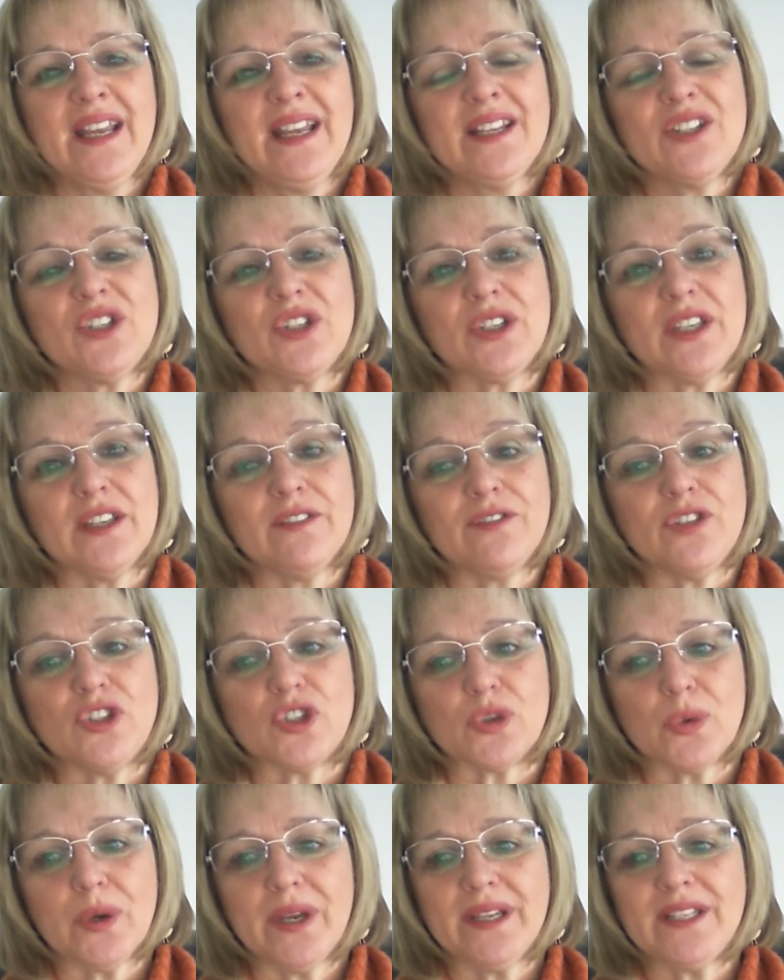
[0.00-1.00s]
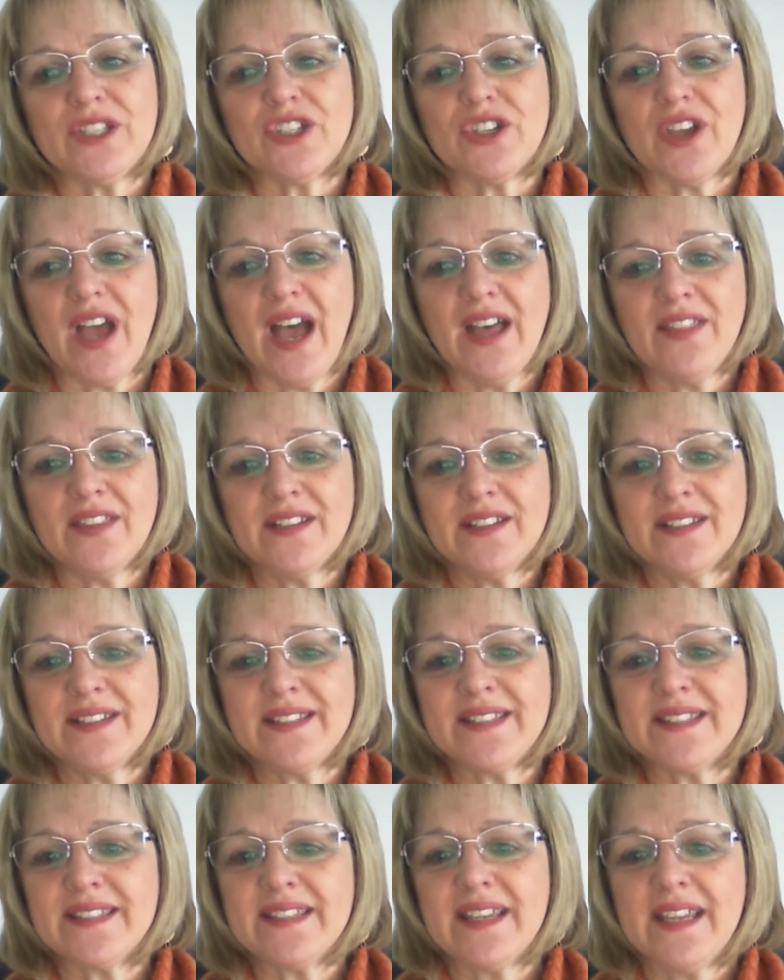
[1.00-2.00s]
to give joy to
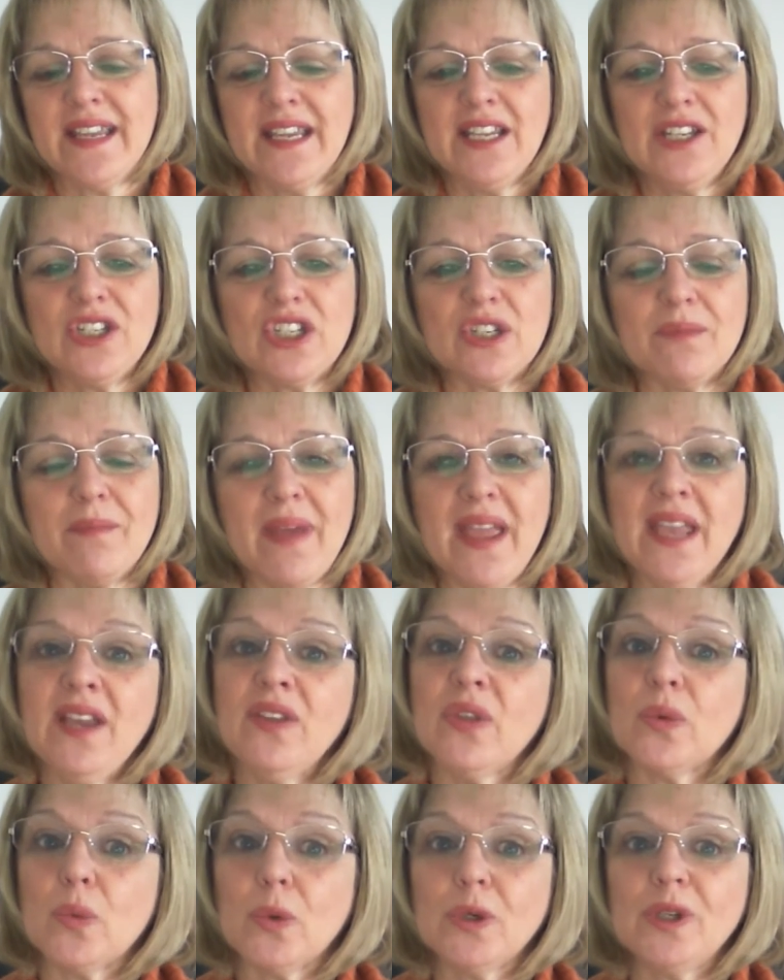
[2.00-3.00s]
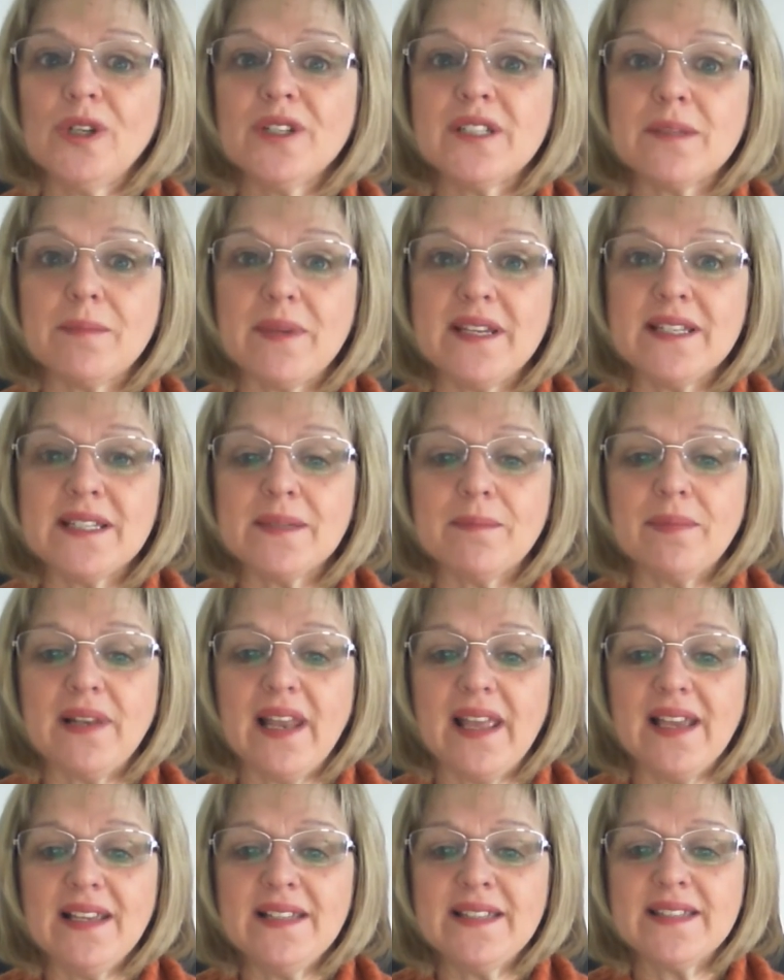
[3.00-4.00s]
others, to make the world a better
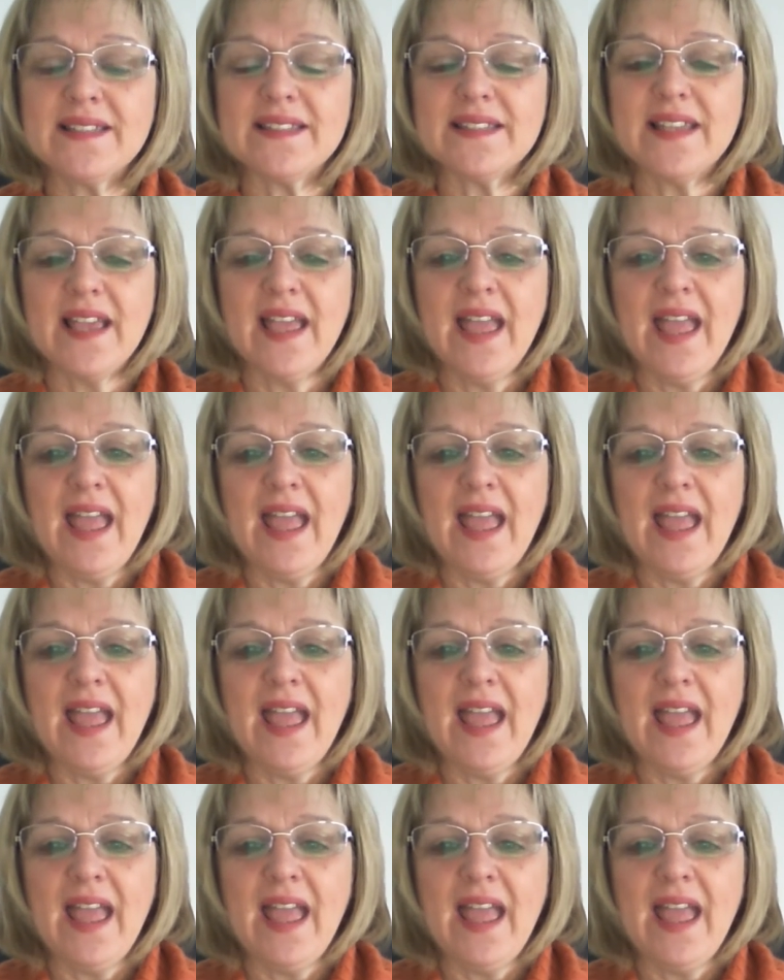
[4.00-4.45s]
place,